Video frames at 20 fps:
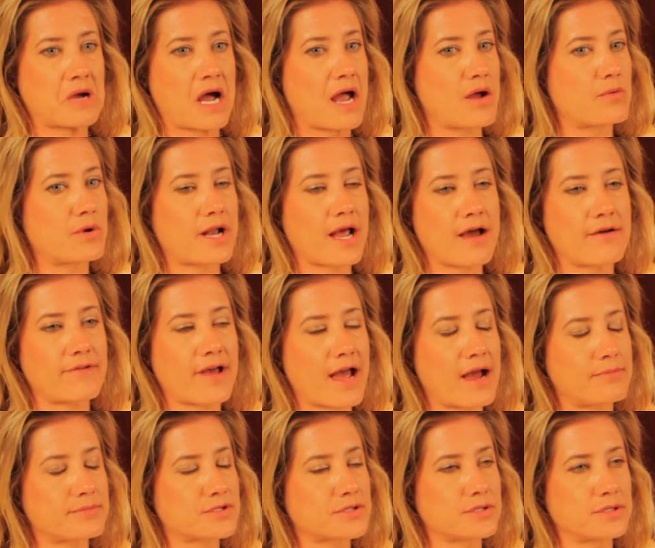I would have
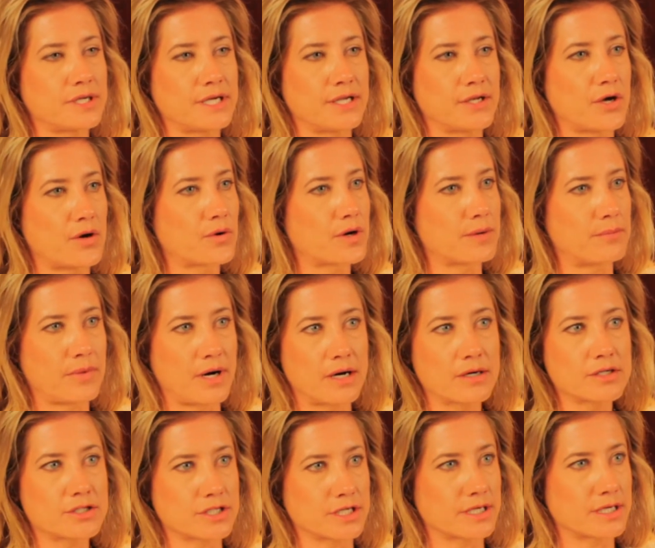absolutely no
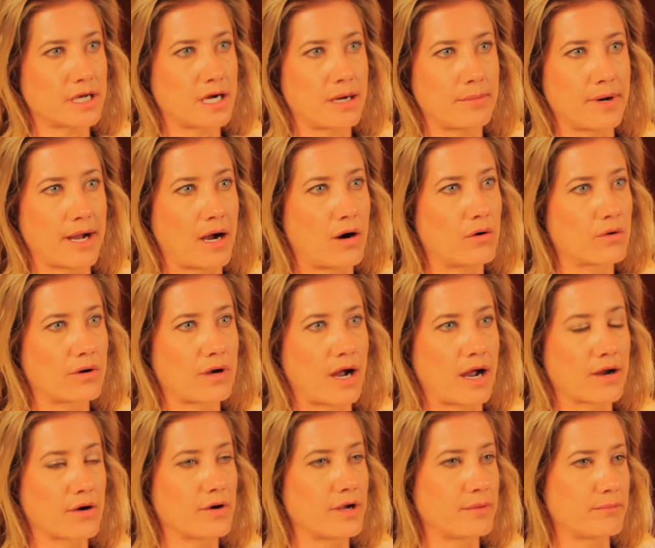compunction about
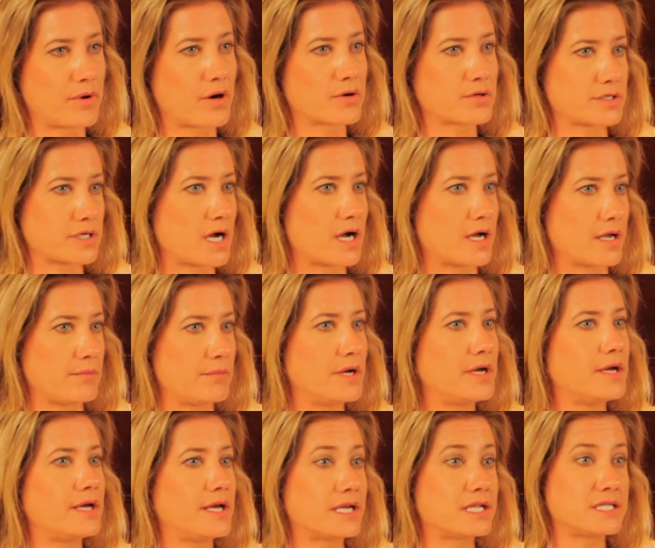hiring part-time
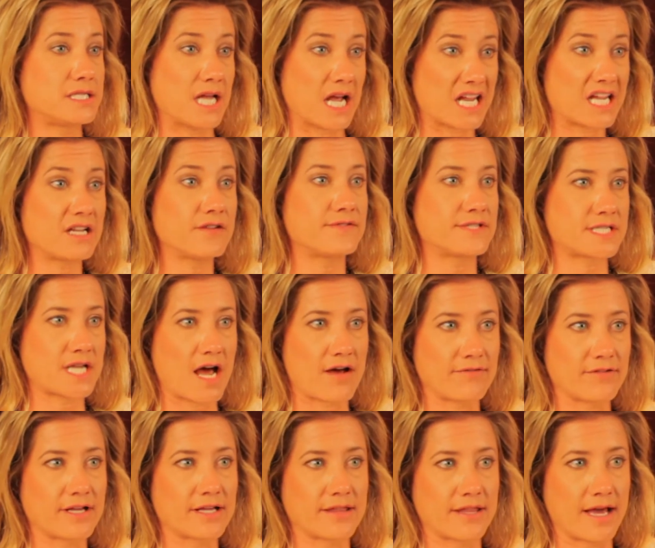executive
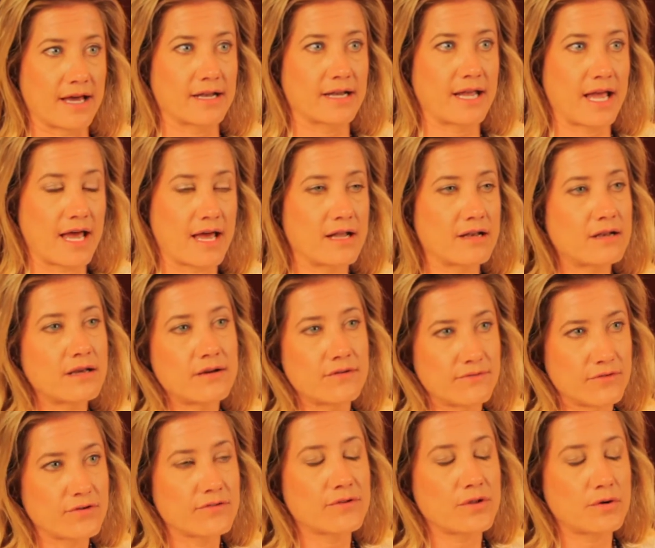staff like that again
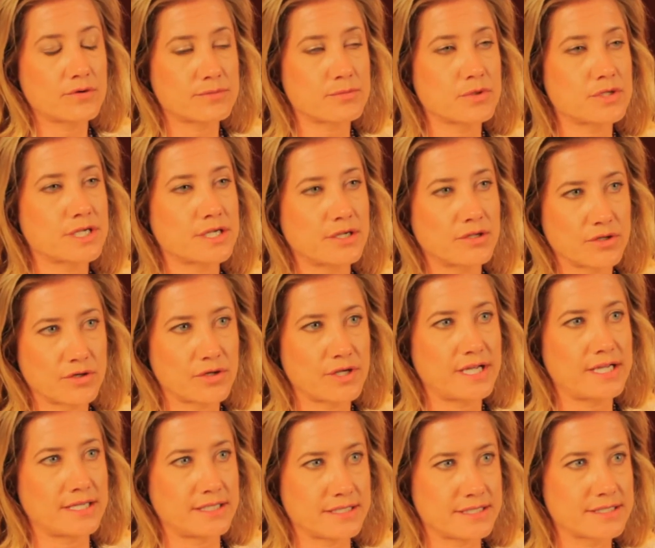for those particular
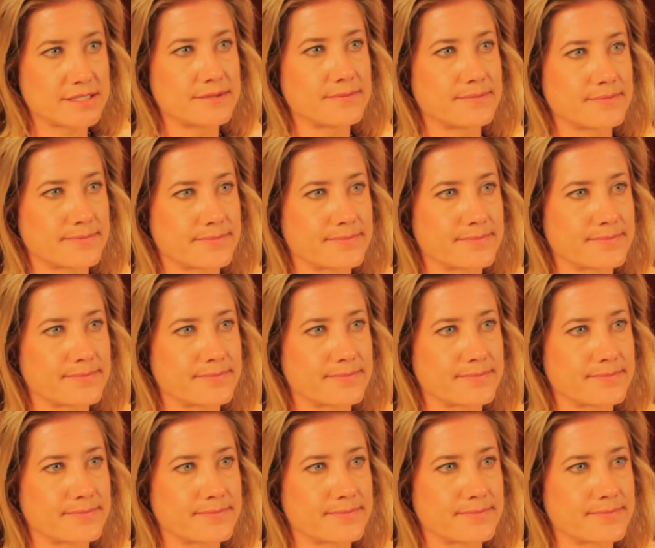needs.